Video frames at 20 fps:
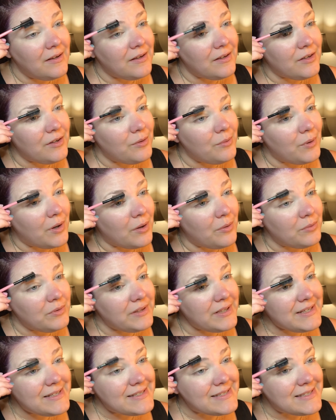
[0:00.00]
You
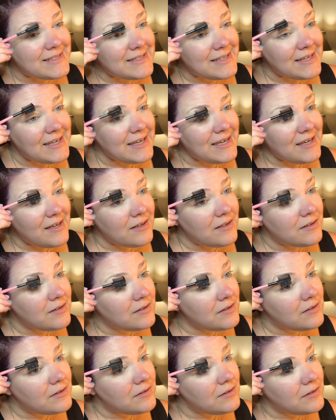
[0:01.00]
only see
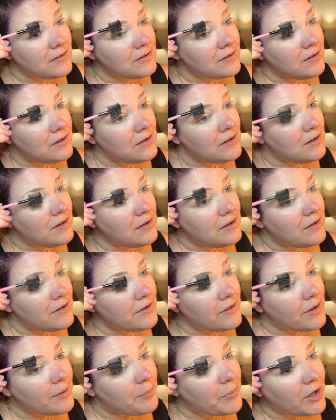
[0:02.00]

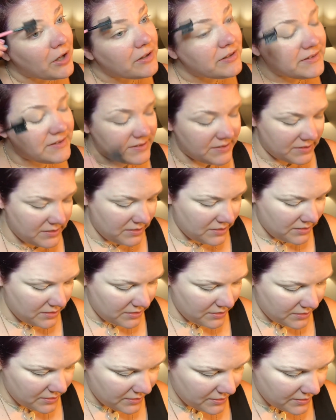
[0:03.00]
the parts
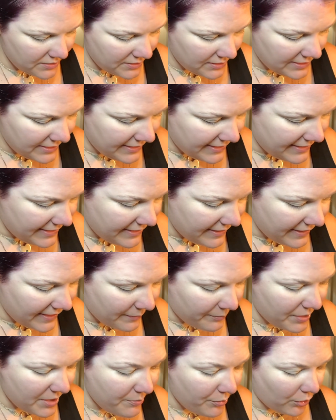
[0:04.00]
that
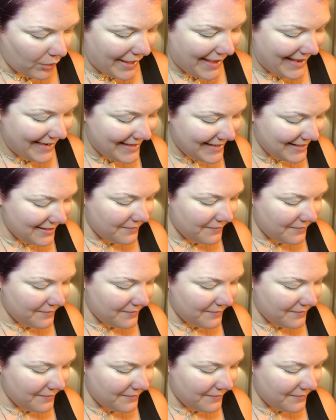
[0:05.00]
people edit.